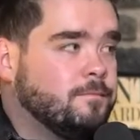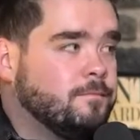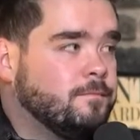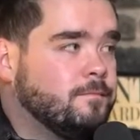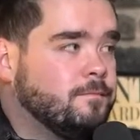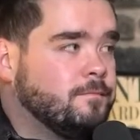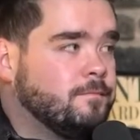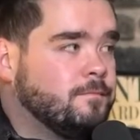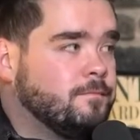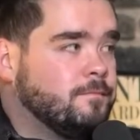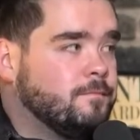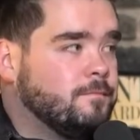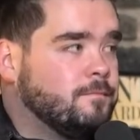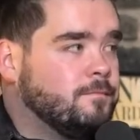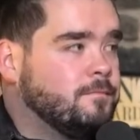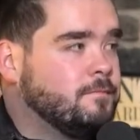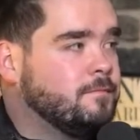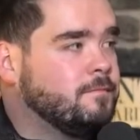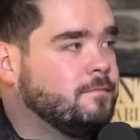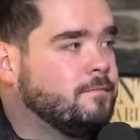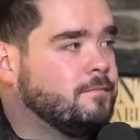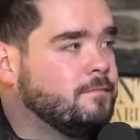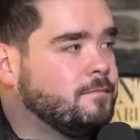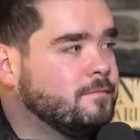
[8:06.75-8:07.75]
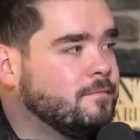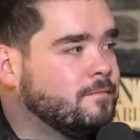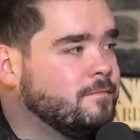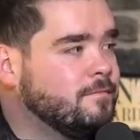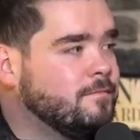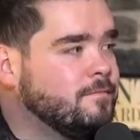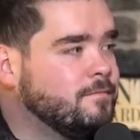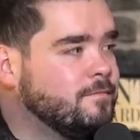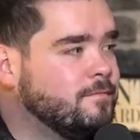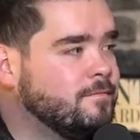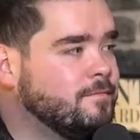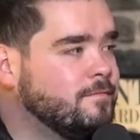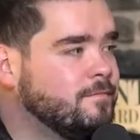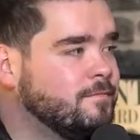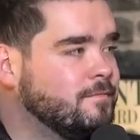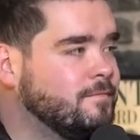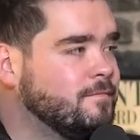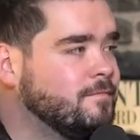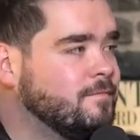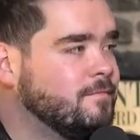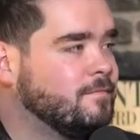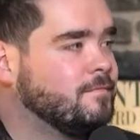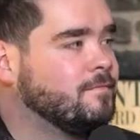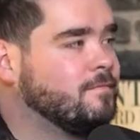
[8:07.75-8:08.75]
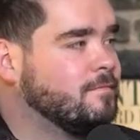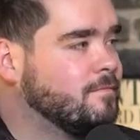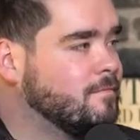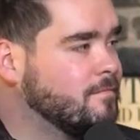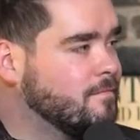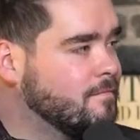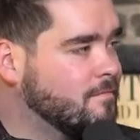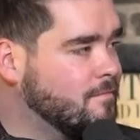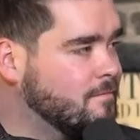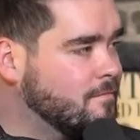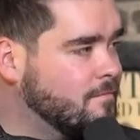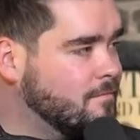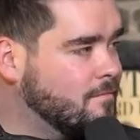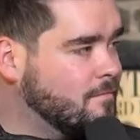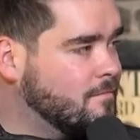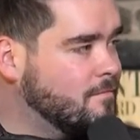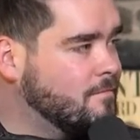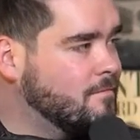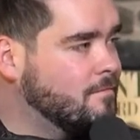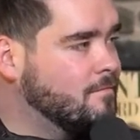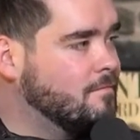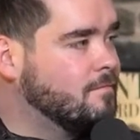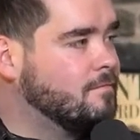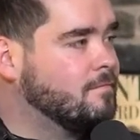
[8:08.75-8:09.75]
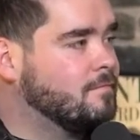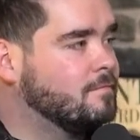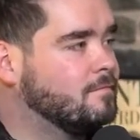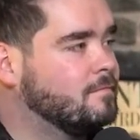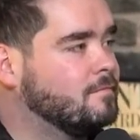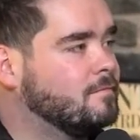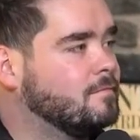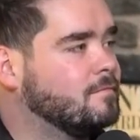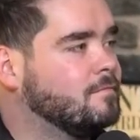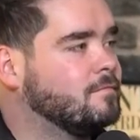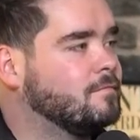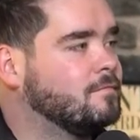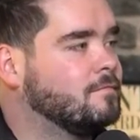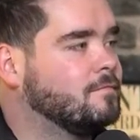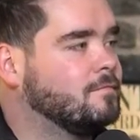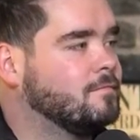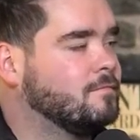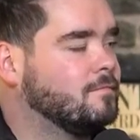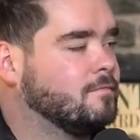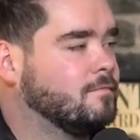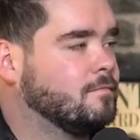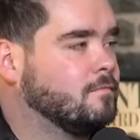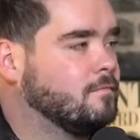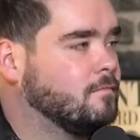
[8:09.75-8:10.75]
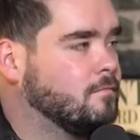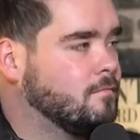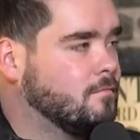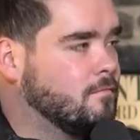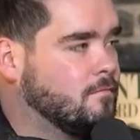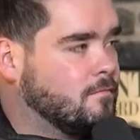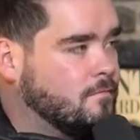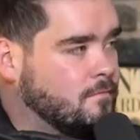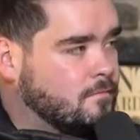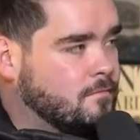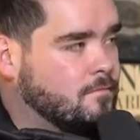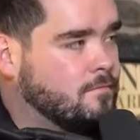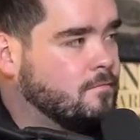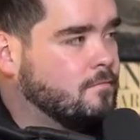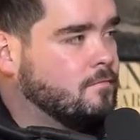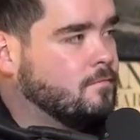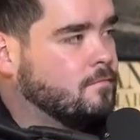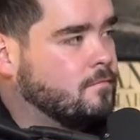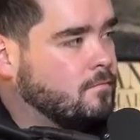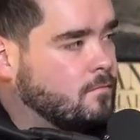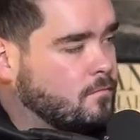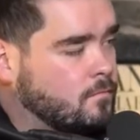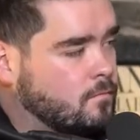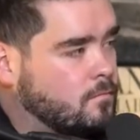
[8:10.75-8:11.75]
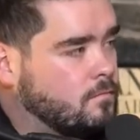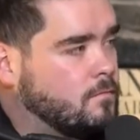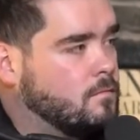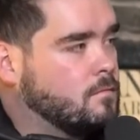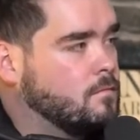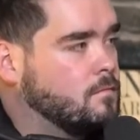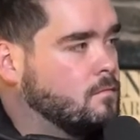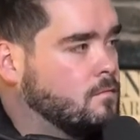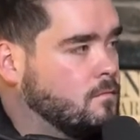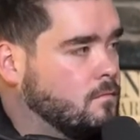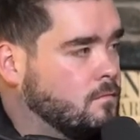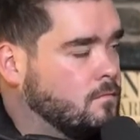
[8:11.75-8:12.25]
No words are spoken by the person on screen.